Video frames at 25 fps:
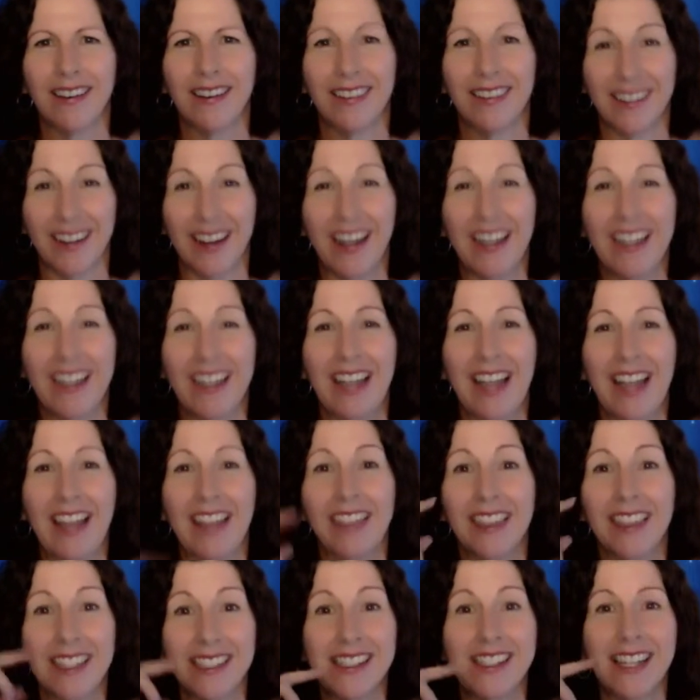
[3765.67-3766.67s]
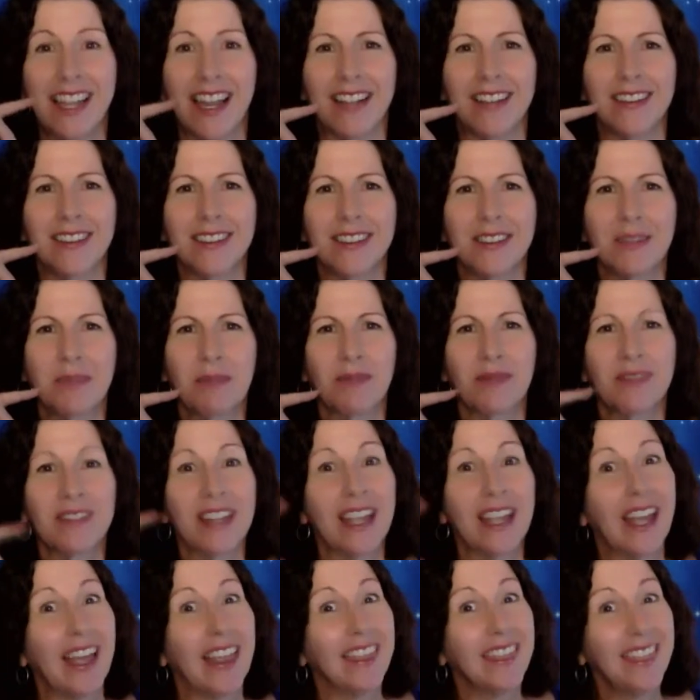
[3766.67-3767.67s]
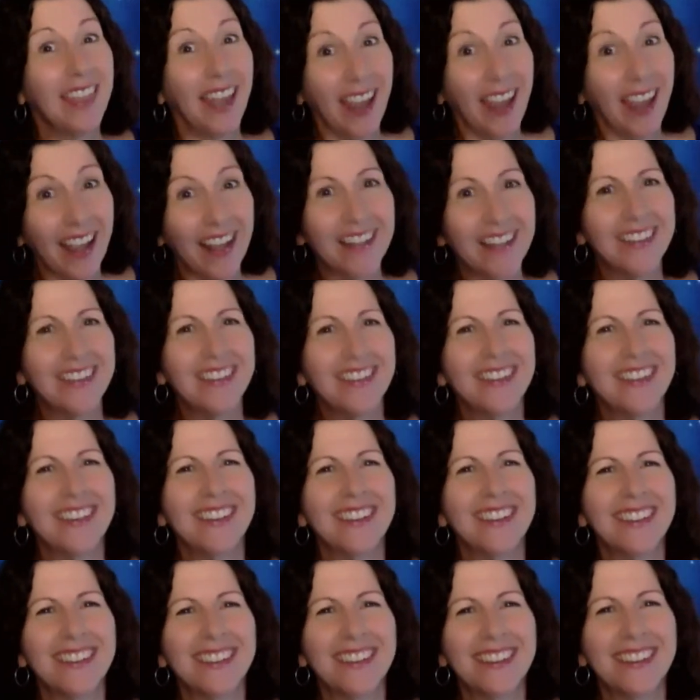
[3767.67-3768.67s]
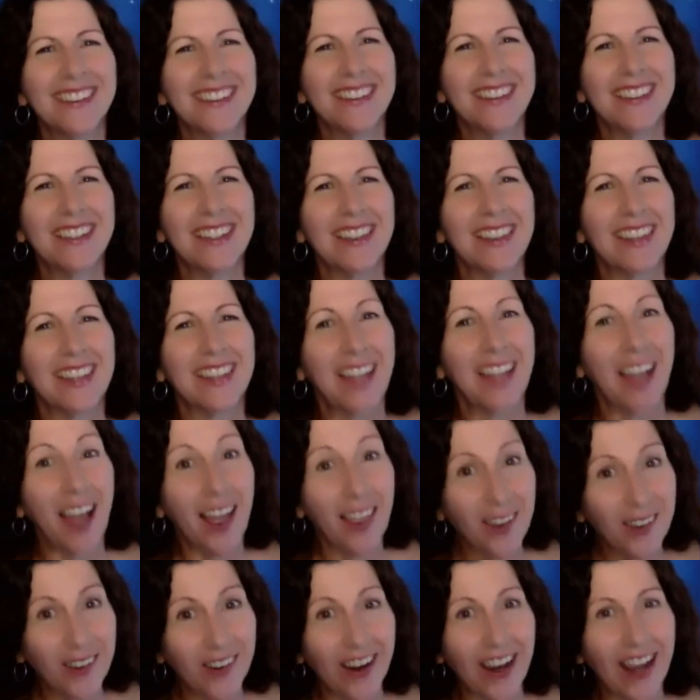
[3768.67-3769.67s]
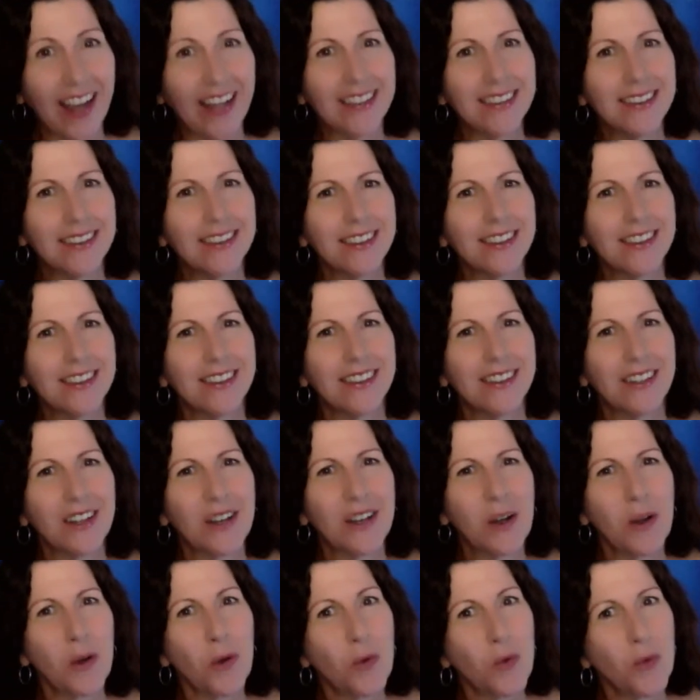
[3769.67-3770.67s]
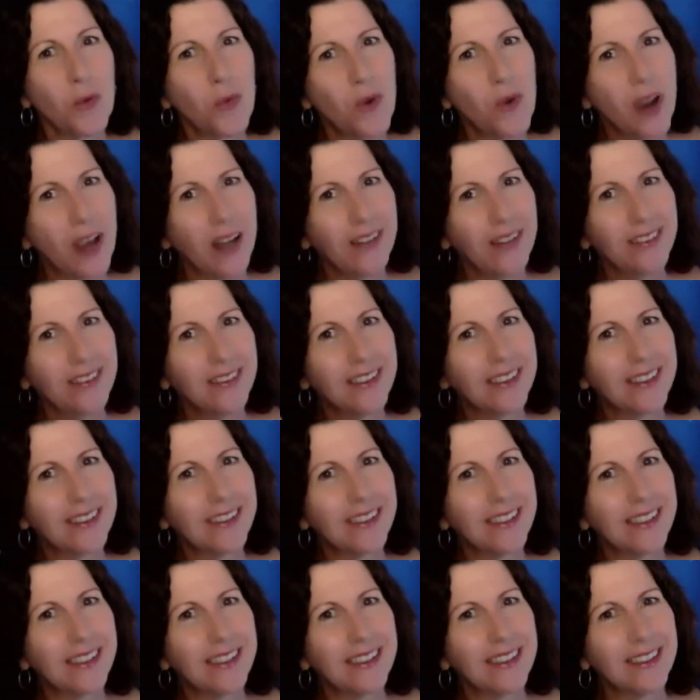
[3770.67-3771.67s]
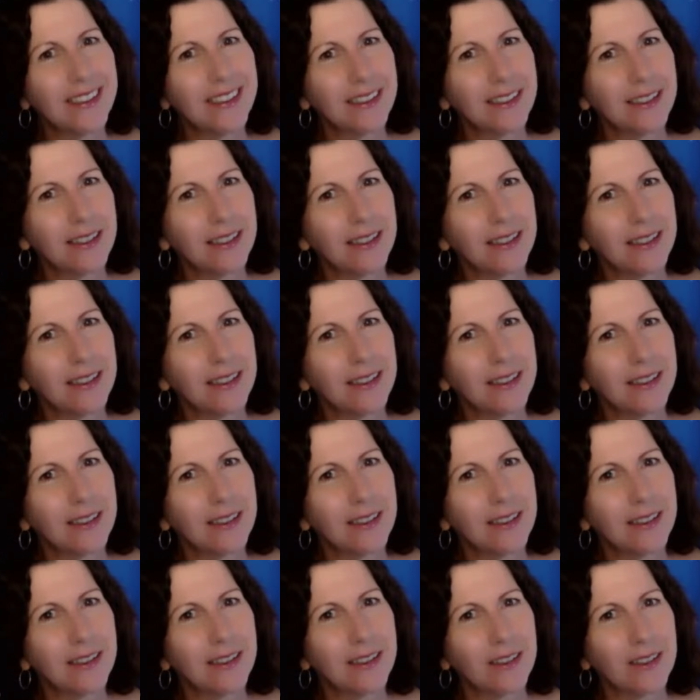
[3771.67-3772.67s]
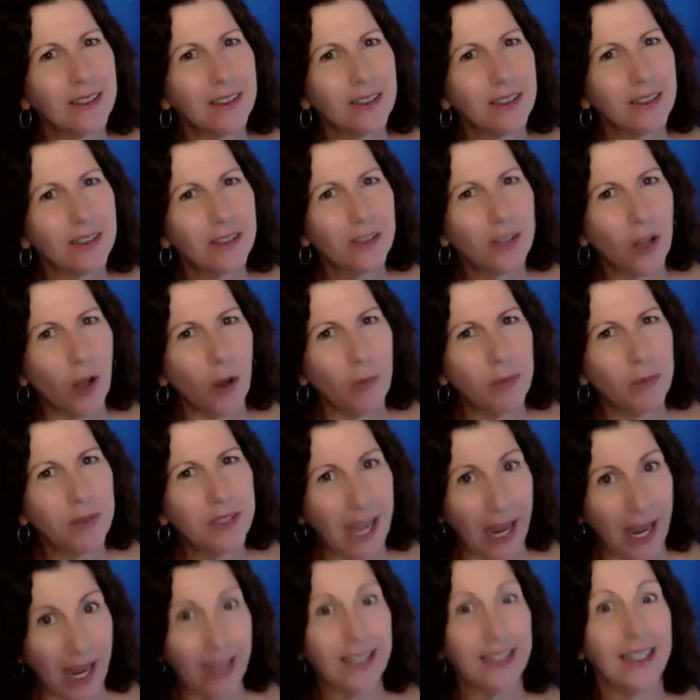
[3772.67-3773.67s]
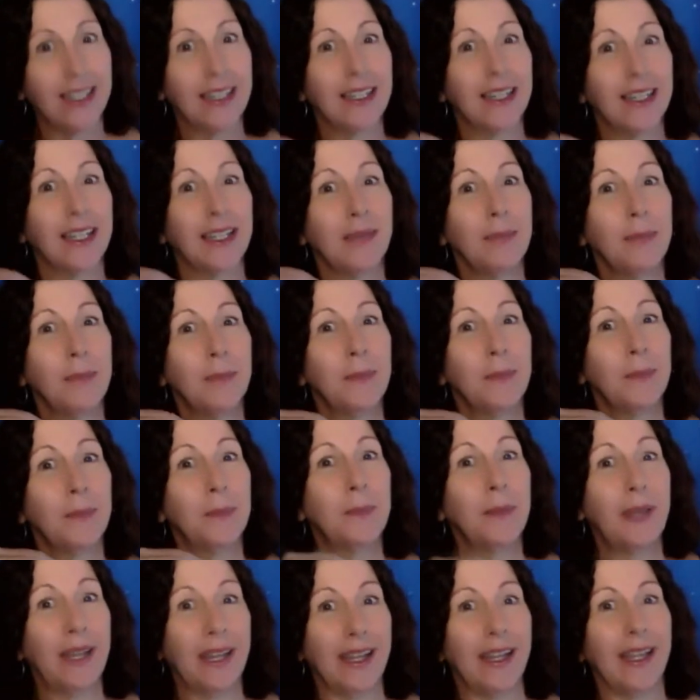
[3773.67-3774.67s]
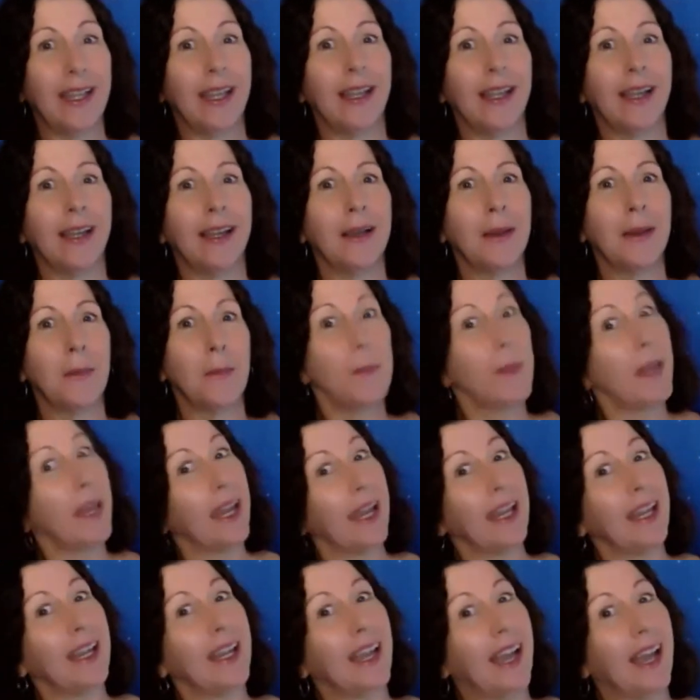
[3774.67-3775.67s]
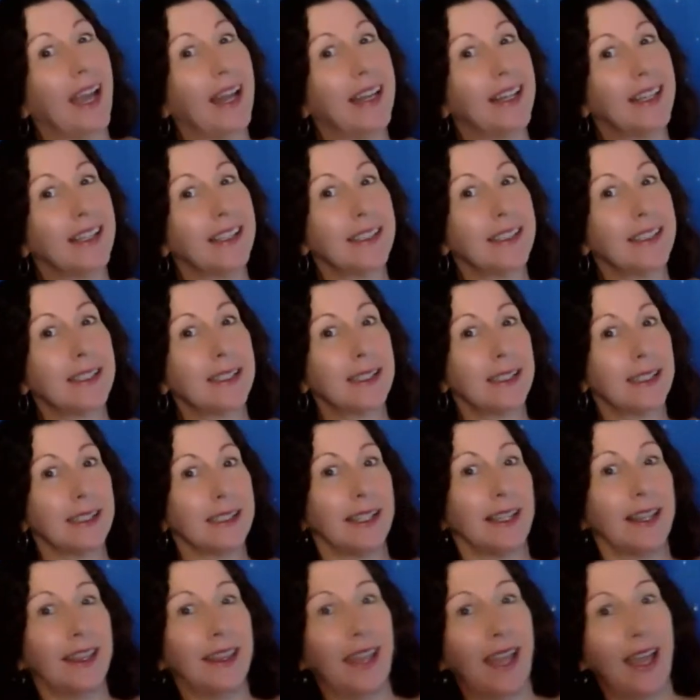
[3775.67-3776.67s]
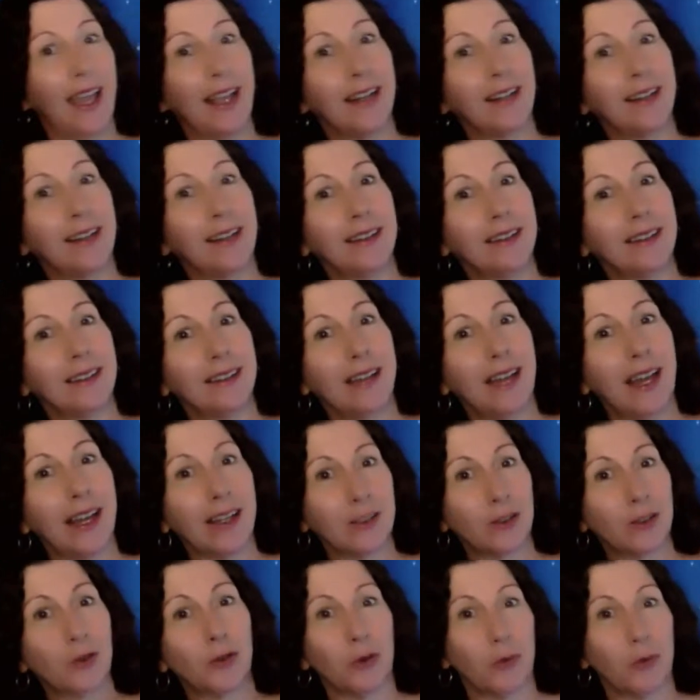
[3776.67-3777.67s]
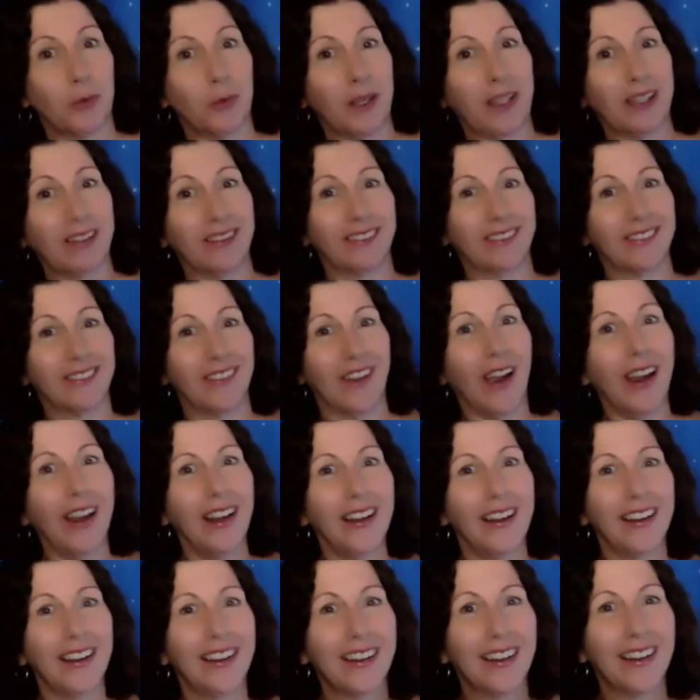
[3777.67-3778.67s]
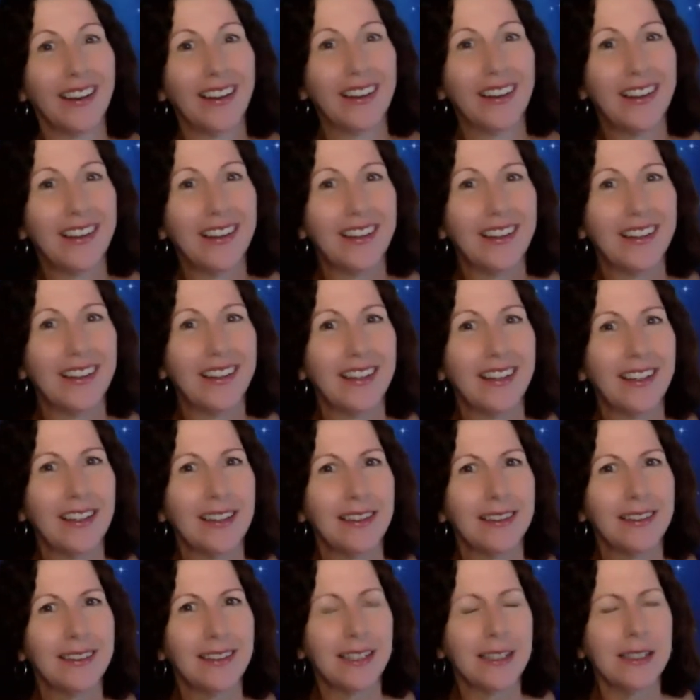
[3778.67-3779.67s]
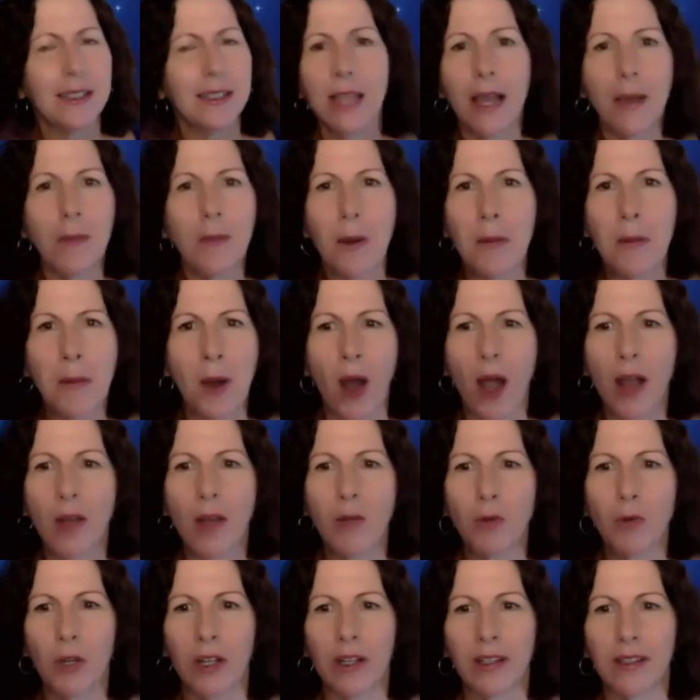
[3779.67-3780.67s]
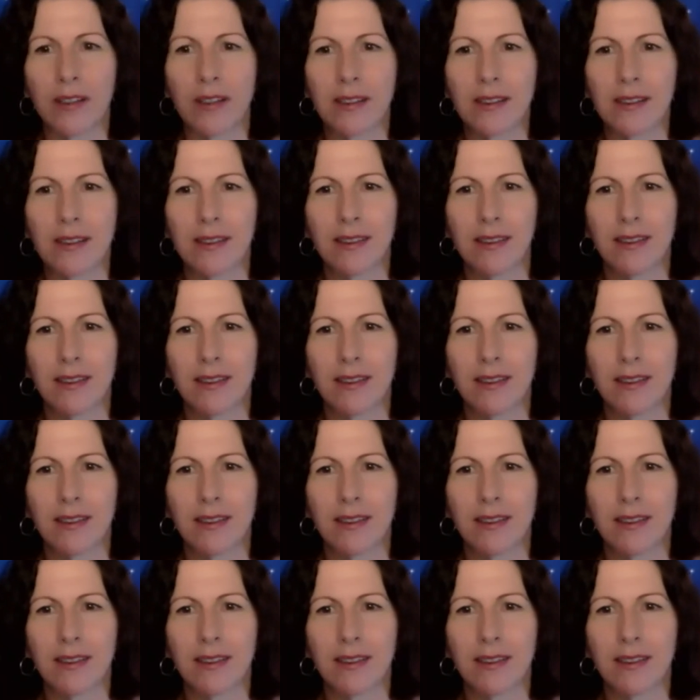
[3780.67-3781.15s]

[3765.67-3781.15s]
Right, at this end. And then at the other end, when does it stop technically being me and it's then excrement, right? This is how my mind works.